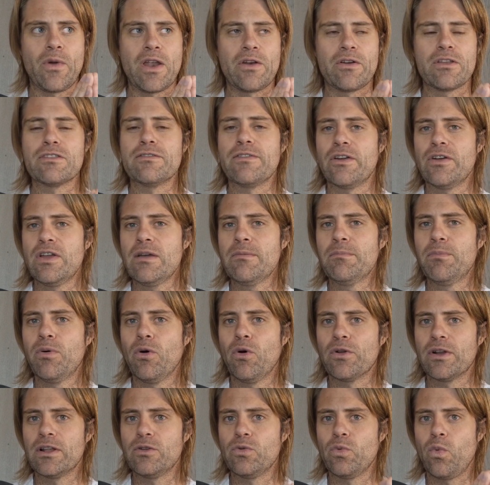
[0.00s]
it's very
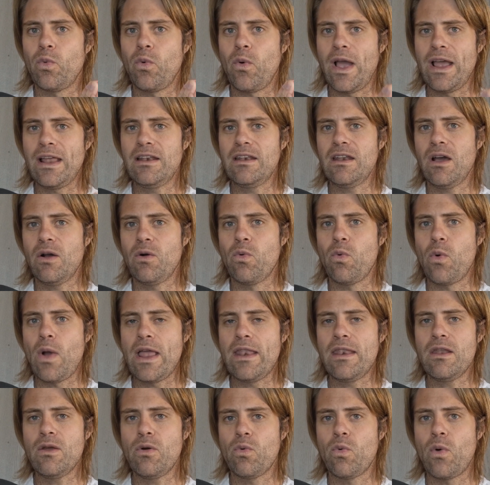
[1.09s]
important
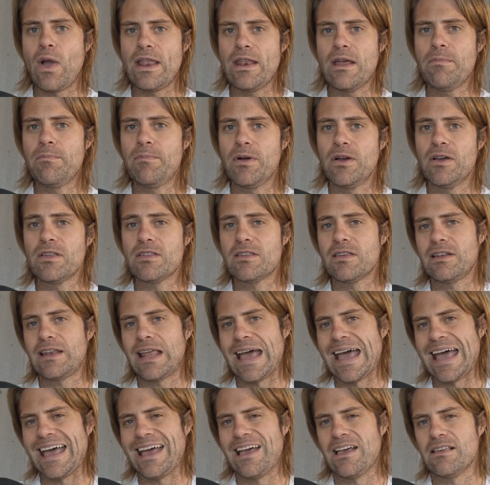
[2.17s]
when a person
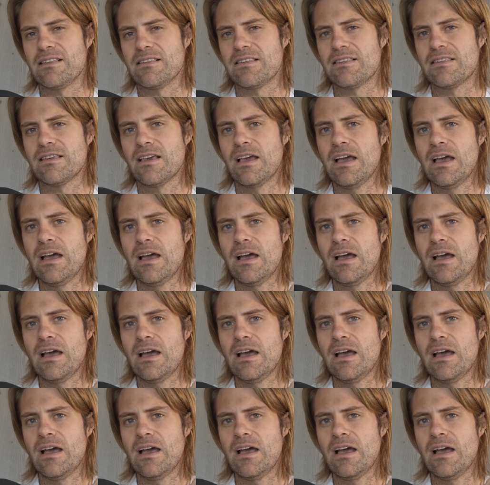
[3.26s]
has